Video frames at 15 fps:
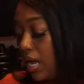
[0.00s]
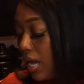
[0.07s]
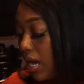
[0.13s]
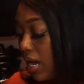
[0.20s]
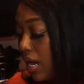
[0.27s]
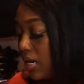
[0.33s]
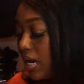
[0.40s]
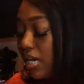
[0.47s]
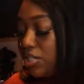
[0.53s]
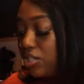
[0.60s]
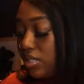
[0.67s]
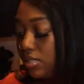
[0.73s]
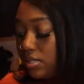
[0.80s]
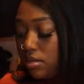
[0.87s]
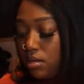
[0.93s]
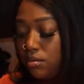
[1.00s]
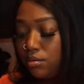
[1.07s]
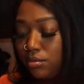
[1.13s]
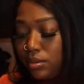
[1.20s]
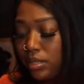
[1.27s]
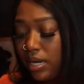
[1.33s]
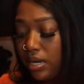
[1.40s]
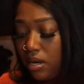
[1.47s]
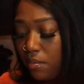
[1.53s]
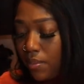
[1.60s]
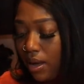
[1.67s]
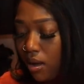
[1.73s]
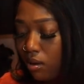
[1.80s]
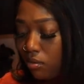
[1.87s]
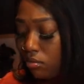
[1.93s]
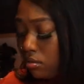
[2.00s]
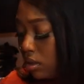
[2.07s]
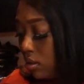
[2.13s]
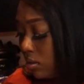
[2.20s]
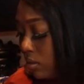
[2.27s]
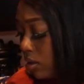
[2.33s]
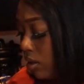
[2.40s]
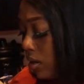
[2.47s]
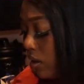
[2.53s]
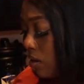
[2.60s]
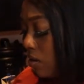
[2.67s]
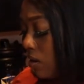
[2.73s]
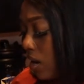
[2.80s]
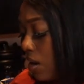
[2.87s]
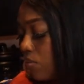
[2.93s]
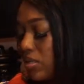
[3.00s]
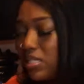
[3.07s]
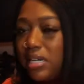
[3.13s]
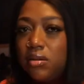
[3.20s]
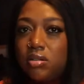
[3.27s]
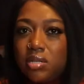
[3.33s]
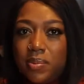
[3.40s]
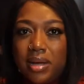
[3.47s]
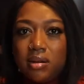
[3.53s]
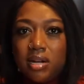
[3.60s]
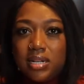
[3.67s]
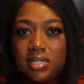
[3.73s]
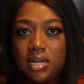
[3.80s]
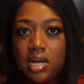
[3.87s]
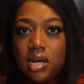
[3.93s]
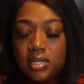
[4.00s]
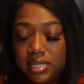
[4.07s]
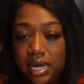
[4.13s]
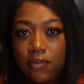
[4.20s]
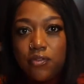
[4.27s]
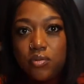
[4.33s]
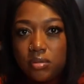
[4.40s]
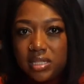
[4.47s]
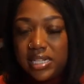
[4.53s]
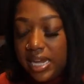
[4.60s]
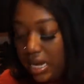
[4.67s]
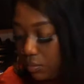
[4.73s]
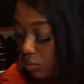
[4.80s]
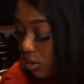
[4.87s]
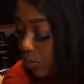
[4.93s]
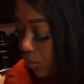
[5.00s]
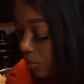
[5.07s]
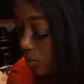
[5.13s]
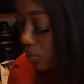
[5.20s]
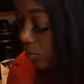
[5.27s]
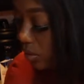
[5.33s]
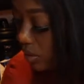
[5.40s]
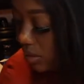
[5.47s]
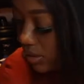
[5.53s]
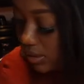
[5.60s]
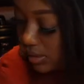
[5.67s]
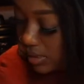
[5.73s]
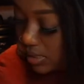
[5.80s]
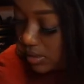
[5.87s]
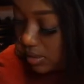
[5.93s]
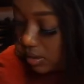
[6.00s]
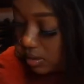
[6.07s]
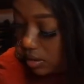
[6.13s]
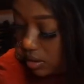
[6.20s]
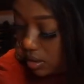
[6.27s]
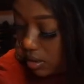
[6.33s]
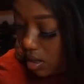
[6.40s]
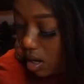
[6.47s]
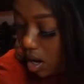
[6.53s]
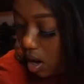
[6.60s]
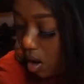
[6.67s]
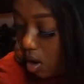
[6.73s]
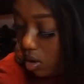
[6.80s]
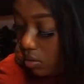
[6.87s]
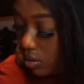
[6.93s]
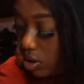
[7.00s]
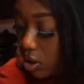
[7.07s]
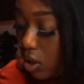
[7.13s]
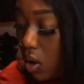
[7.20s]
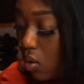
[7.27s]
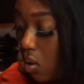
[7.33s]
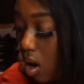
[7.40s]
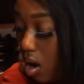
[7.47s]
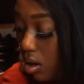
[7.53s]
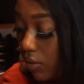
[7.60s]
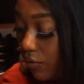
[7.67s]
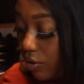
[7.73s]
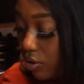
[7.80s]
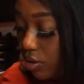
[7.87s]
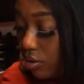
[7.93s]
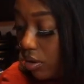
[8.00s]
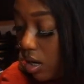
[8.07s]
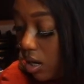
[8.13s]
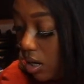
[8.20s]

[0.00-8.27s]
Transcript: and I just take about, I would say it was about a tablespoon to season to coat all of your